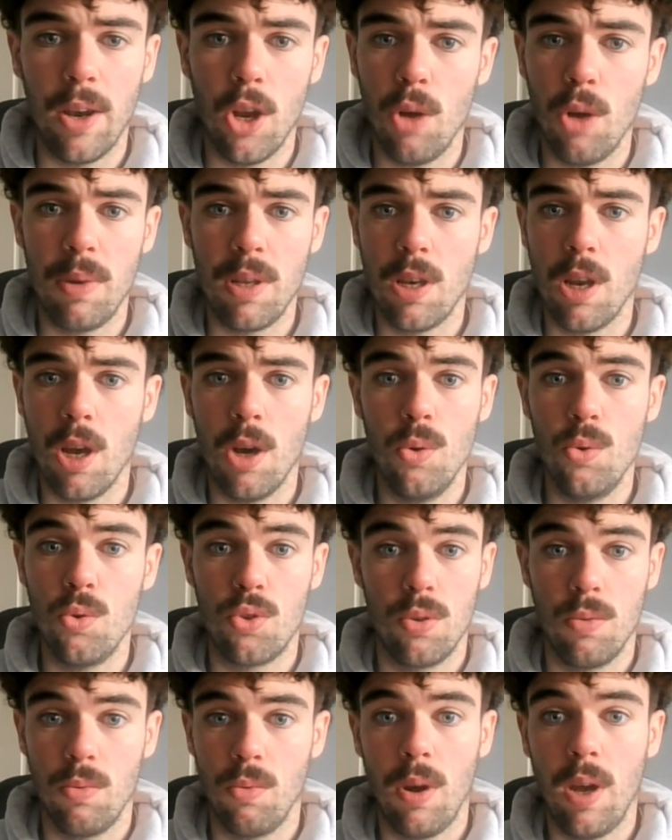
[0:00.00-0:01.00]
Nobody
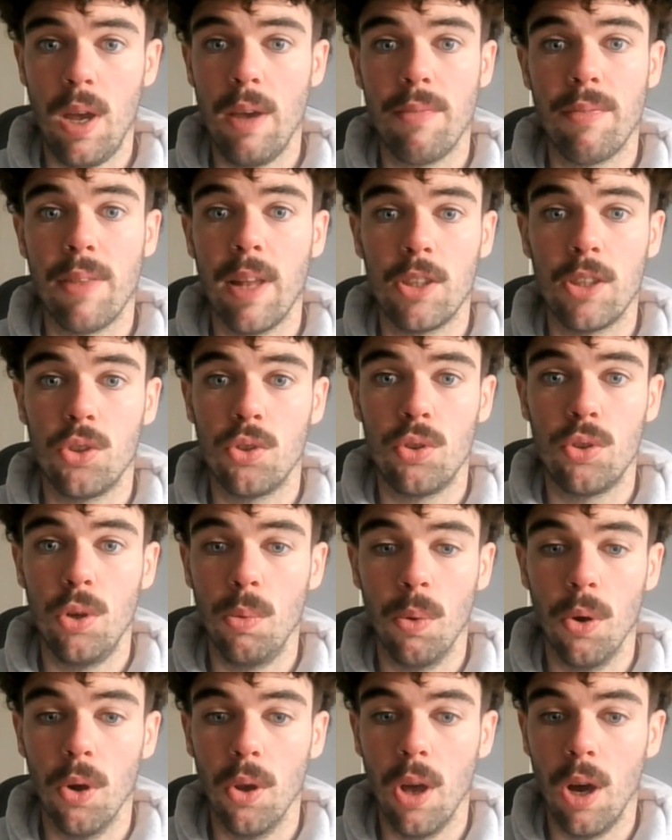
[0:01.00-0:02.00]
knows if that's
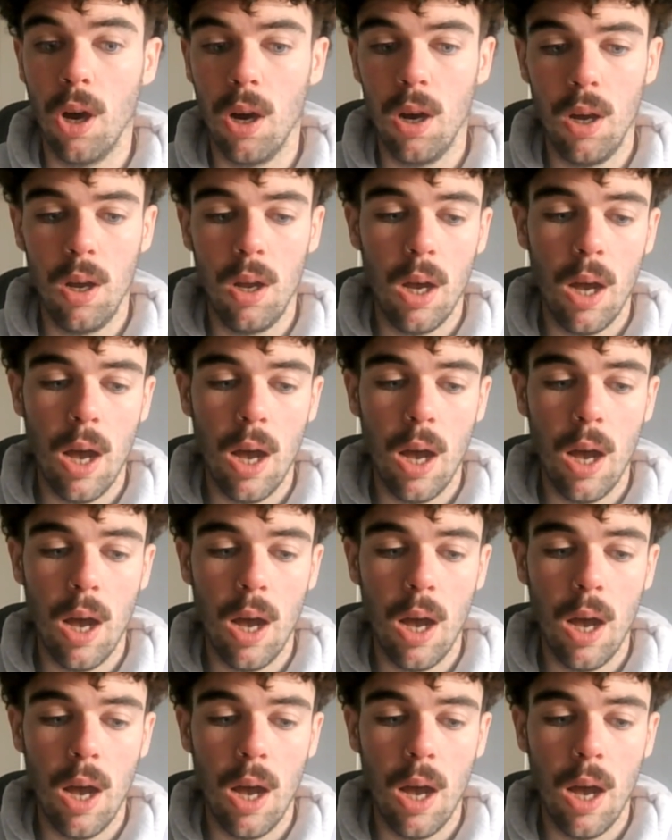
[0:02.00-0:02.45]
true or not,